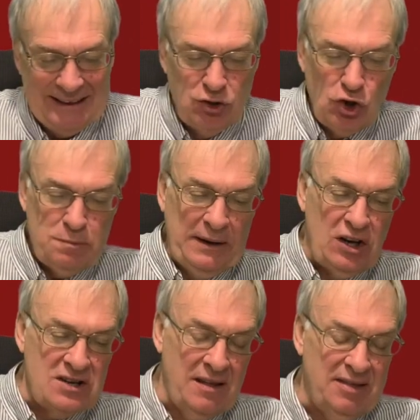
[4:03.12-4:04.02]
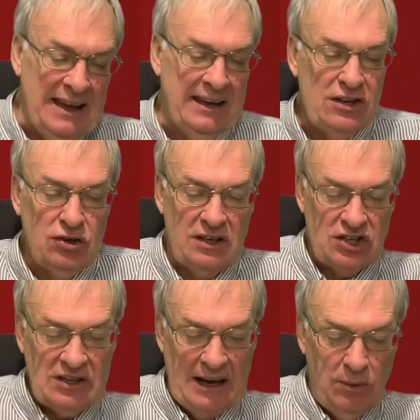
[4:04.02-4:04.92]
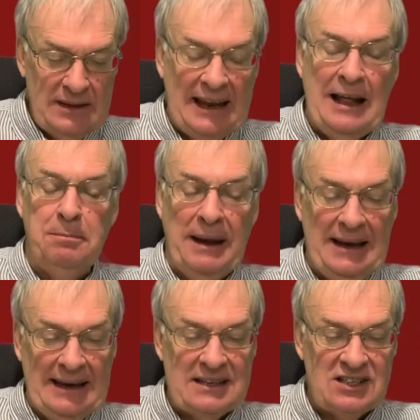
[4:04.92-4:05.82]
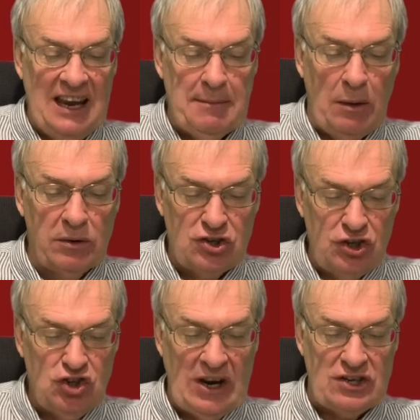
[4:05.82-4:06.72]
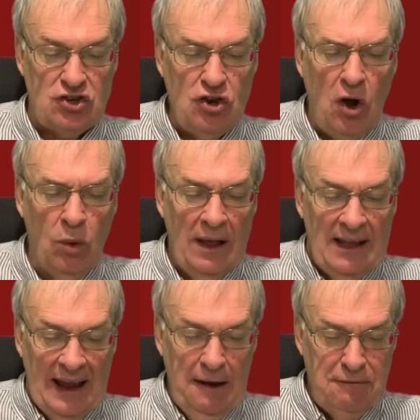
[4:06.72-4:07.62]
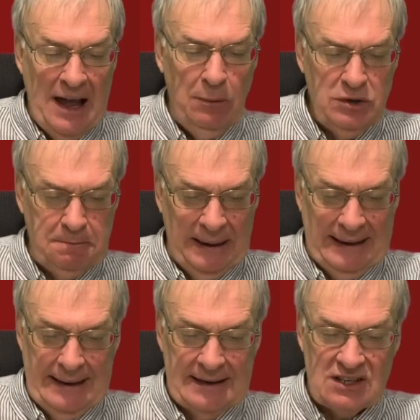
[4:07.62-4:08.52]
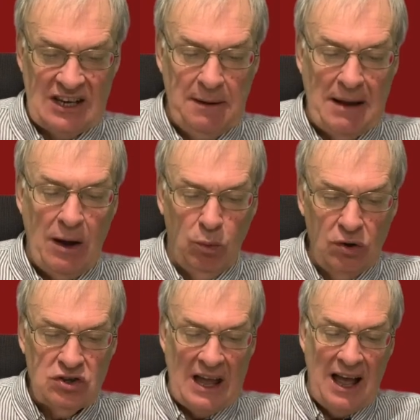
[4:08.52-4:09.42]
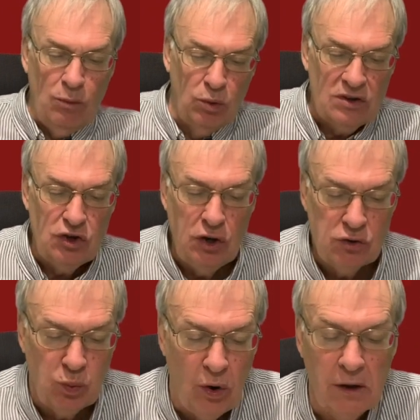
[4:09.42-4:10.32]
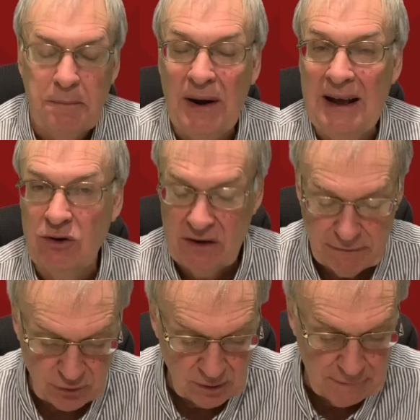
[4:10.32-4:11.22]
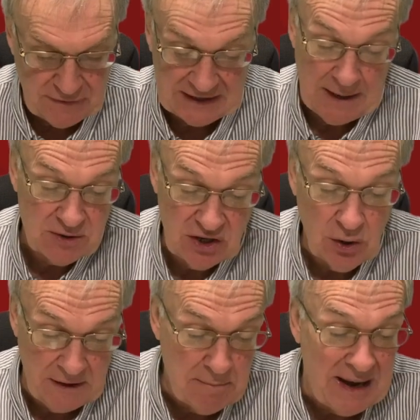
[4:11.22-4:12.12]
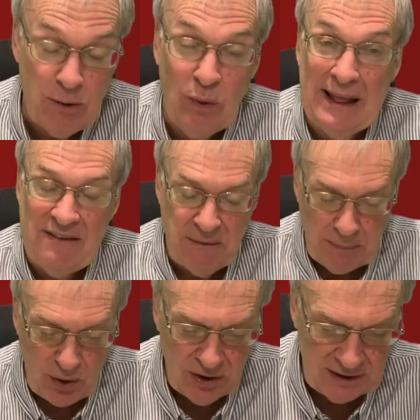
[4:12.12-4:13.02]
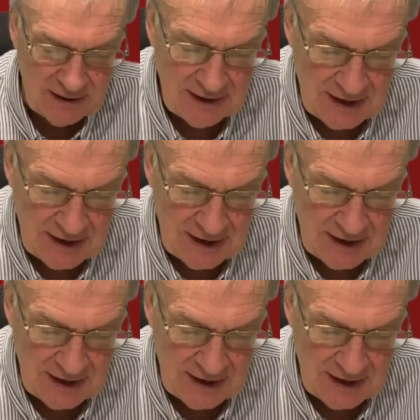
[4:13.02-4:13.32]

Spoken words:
Just because I think he's going to stick with the Albania team, I would suggest no. If I was picking the team, I would use Ward-Prowse in front of Phillips. They might well have a point,